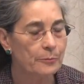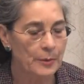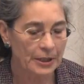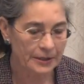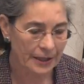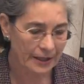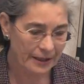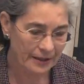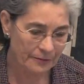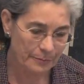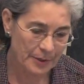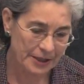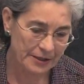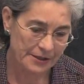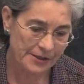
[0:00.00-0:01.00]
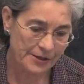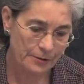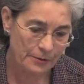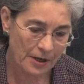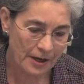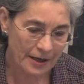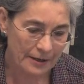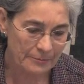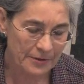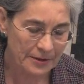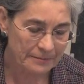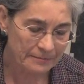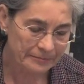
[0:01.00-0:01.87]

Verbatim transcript: million have been described.